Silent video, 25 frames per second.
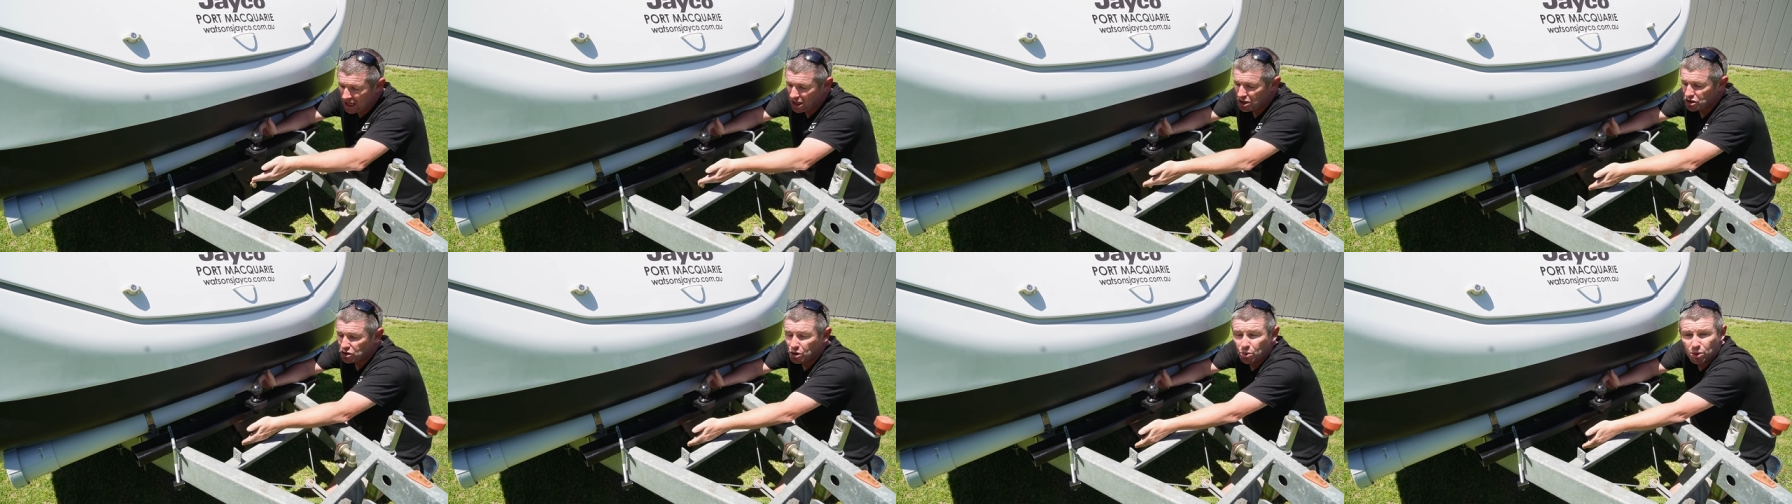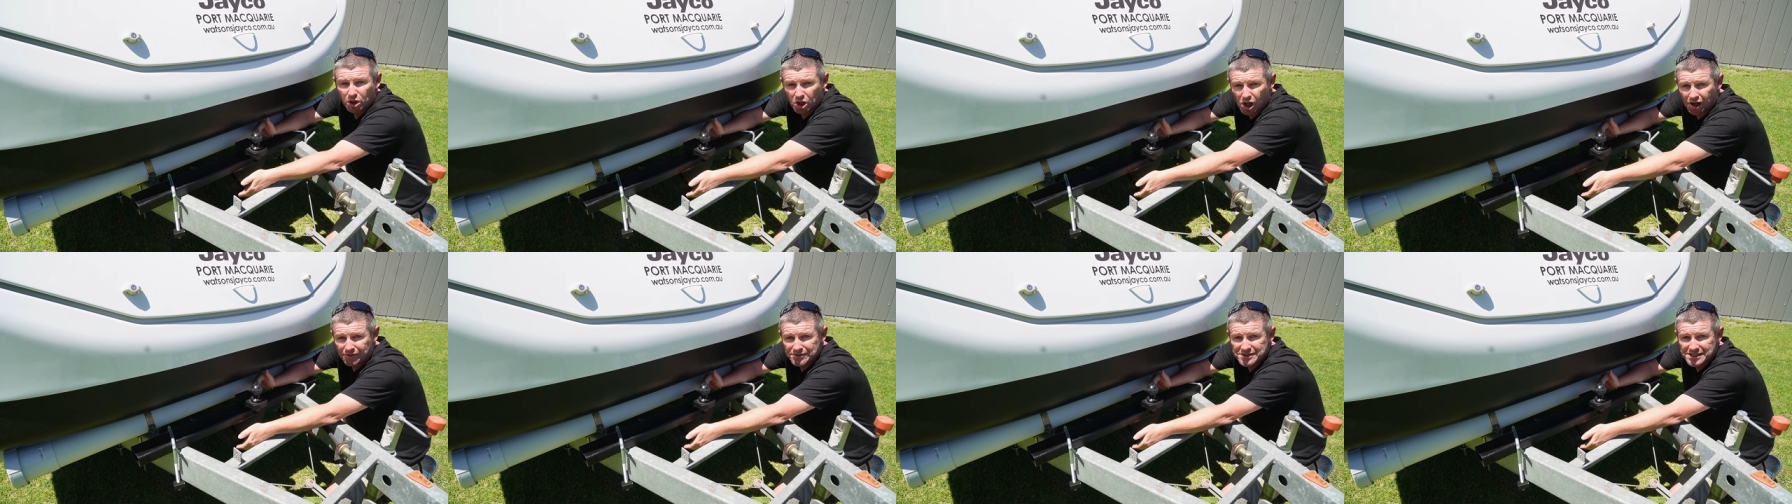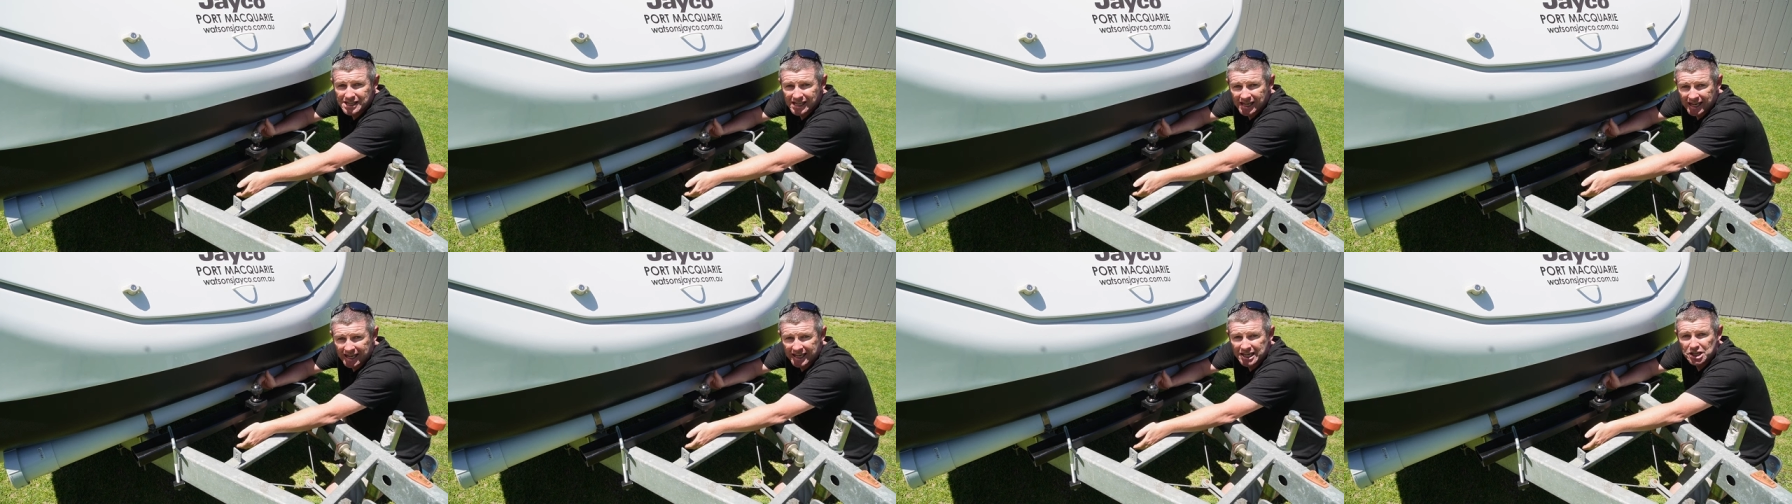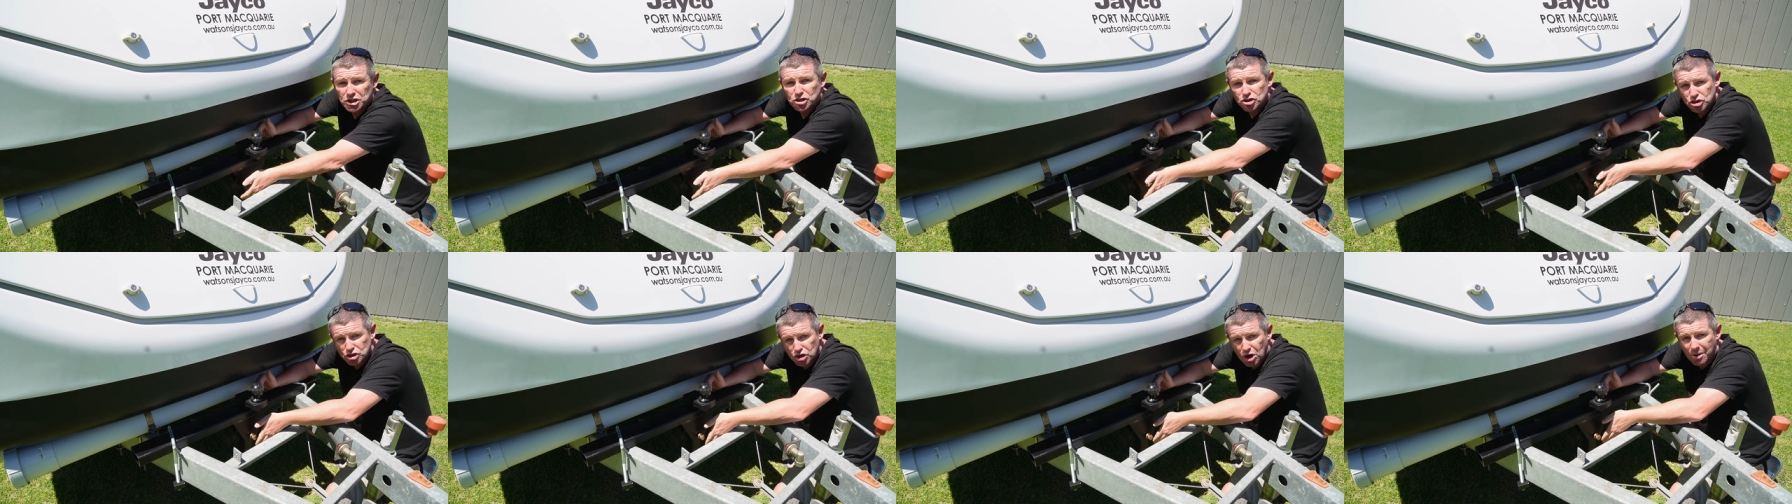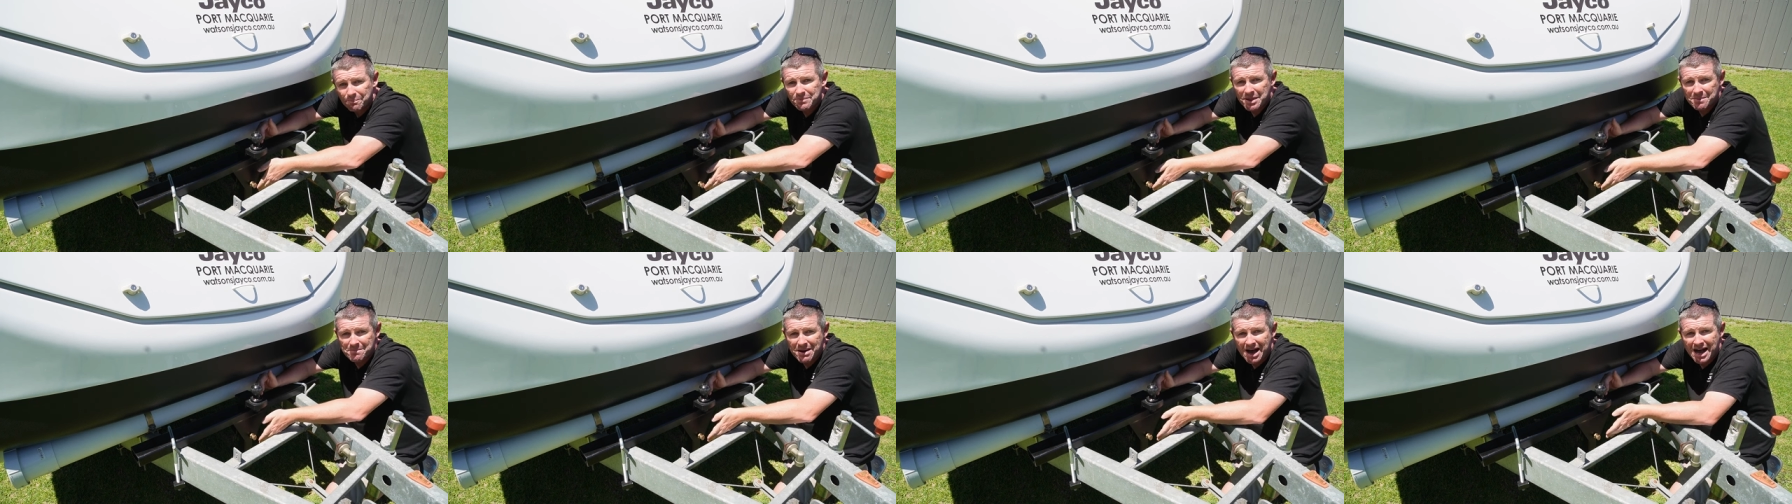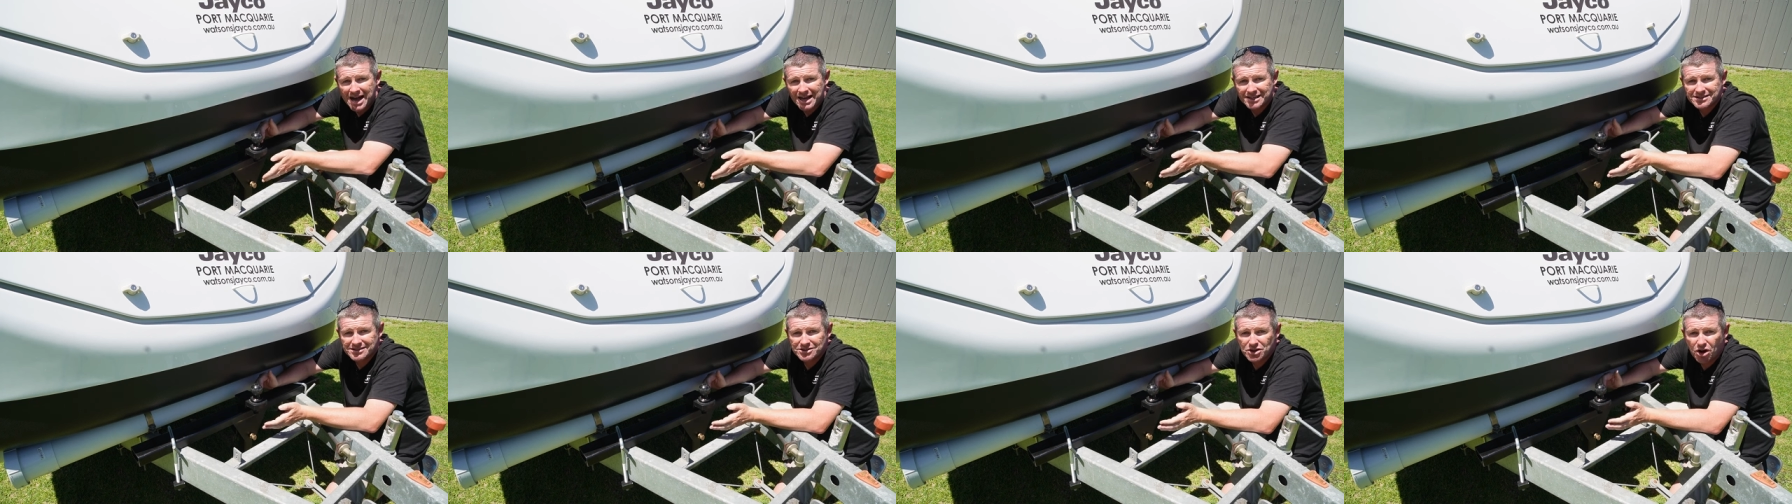You will obviously chop the
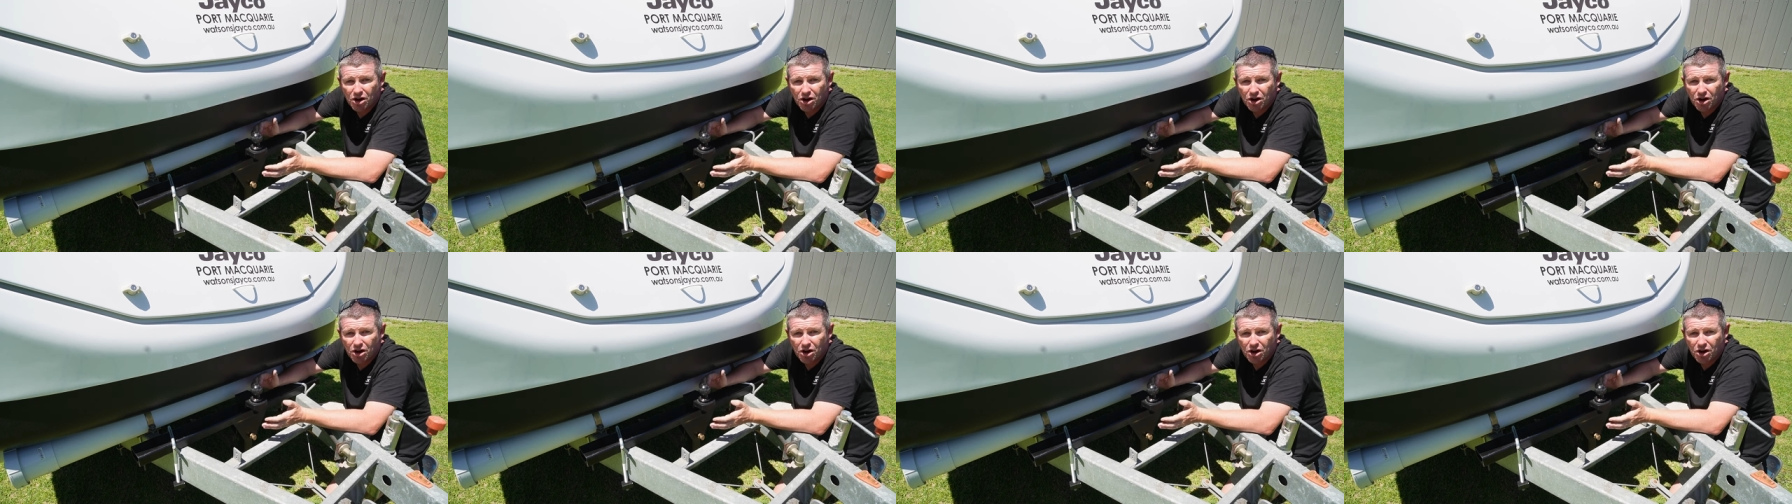mast